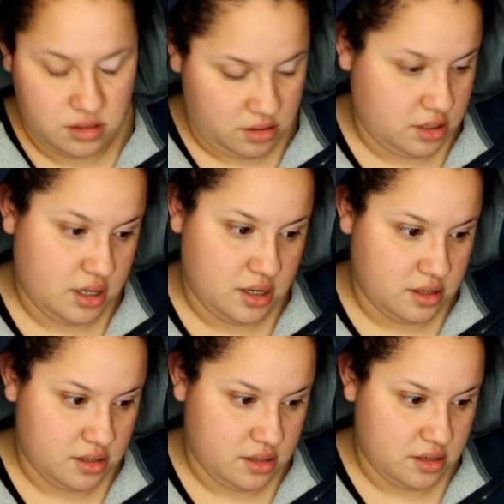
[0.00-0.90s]
Yeah,
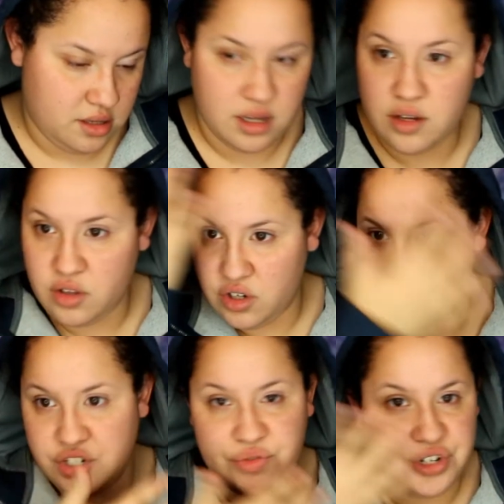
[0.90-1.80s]

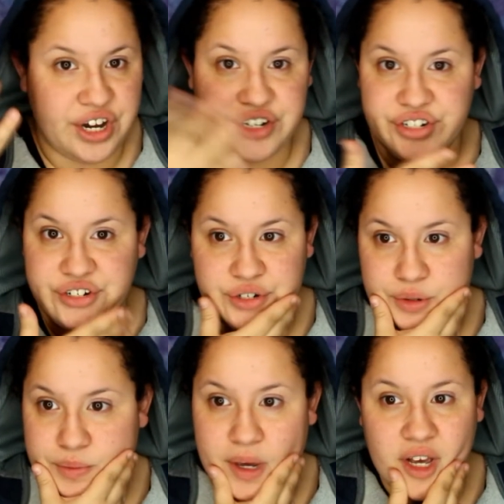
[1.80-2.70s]
allergic reaction
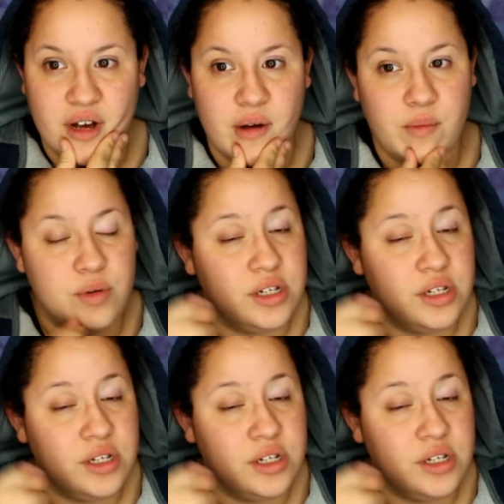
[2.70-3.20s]
to makeup.